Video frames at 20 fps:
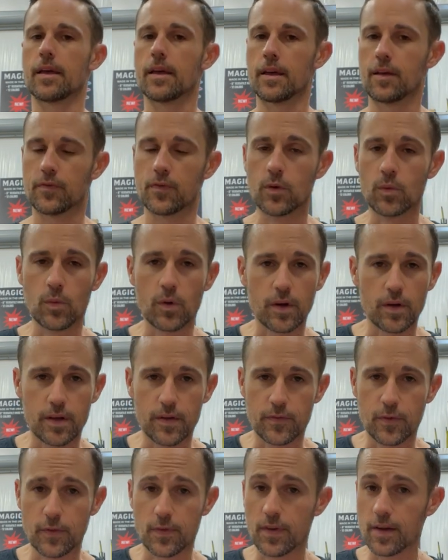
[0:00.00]
if
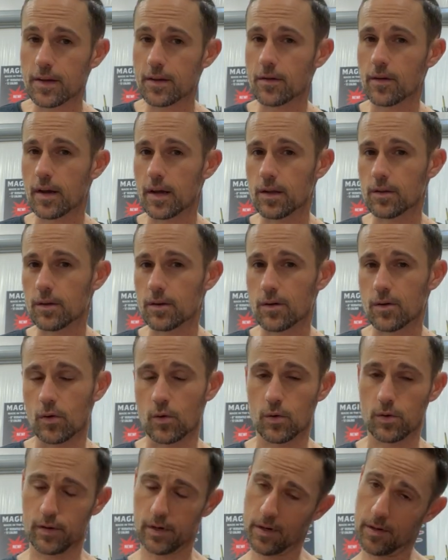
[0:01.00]
you think your angler
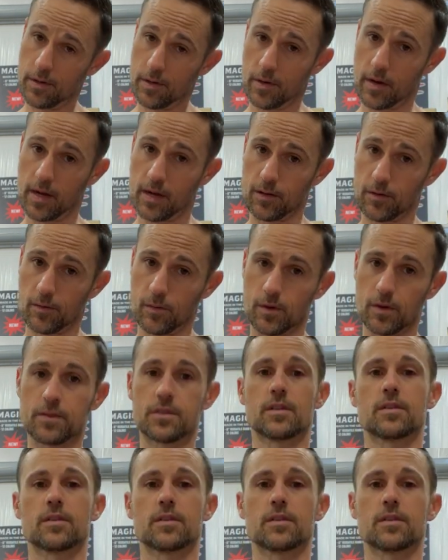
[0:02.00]
or know your angler wants